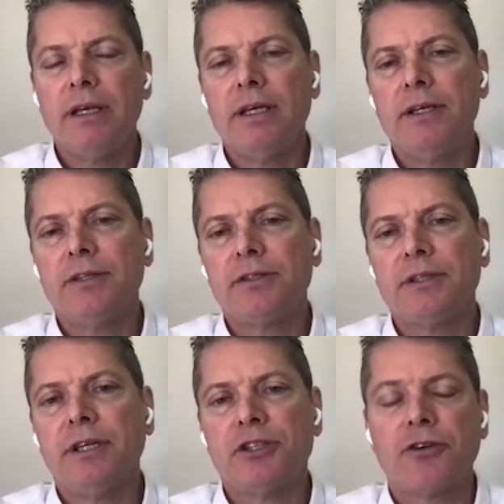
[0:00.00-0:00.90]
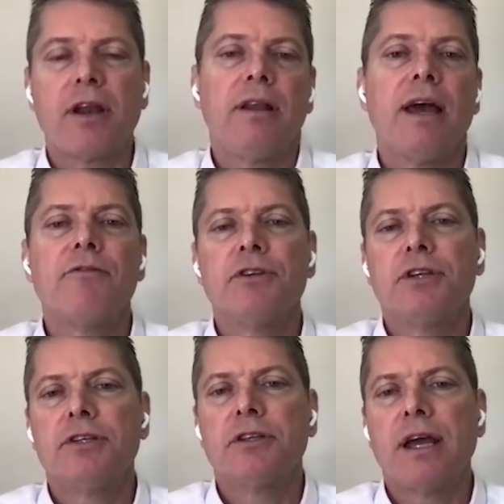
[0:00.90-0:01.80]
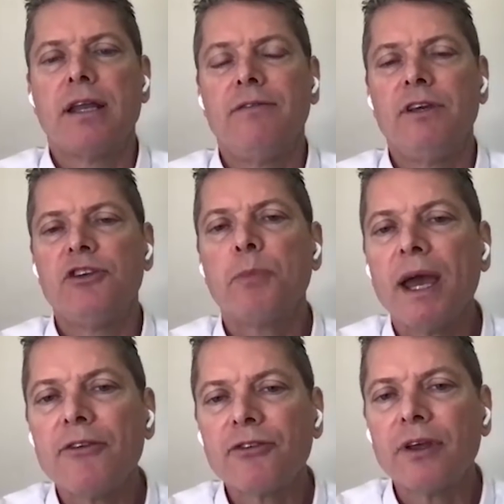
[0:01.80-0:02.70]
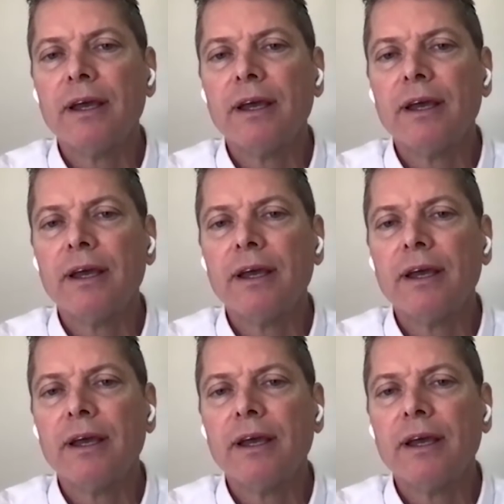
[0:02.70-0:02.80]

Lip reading: is to try to leverage into that EV space.